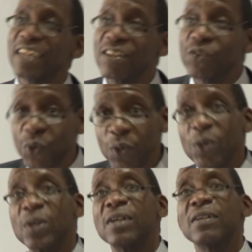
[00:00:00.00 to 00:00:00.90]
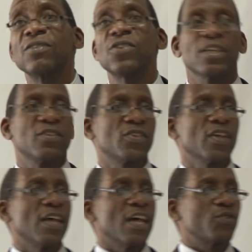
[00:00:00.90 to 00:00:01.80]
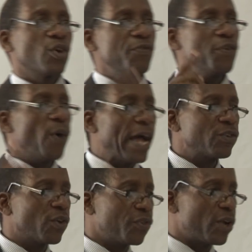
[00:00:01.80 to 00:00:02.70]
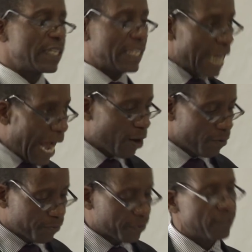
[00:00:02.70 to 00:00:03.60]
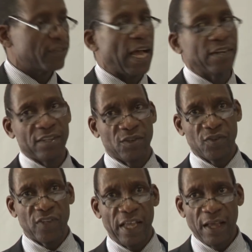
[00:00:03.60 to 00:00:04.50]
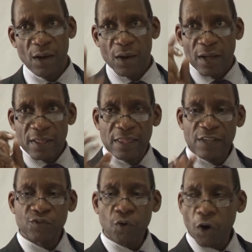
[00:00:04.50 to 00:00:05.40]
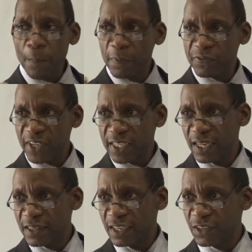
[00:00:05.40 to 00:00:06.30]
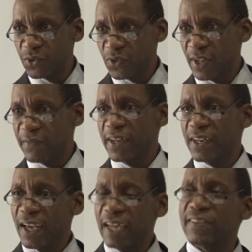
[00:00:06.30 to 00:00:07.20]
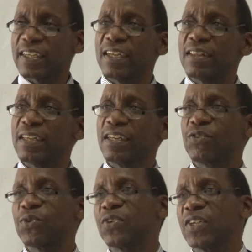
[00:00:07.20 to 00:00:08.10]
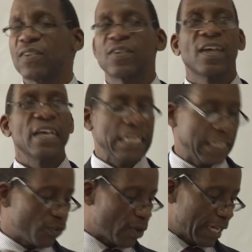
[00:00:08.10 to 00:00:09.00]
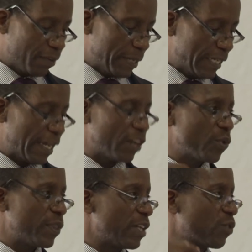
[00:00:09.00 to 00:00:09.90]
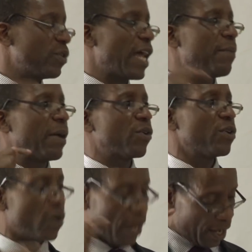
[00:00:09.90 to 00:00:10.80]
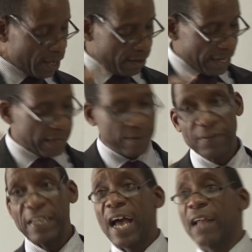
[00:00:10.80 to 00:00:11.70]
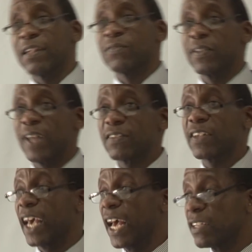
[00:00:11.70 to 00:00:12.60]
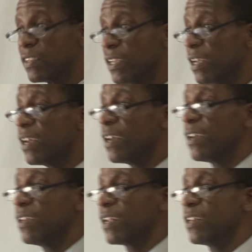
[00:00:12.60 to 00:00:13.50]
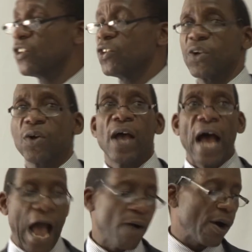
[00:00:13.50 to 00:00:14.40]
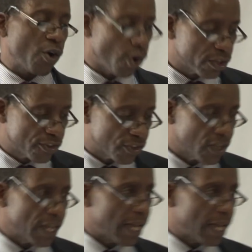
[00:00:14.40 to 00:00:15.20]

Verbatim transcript: 326. So if you want authority now for this country to say the scope of section 327 and section 326, it has already been dealt with in Kundayama Godora and, and others, besides Care International. Our courts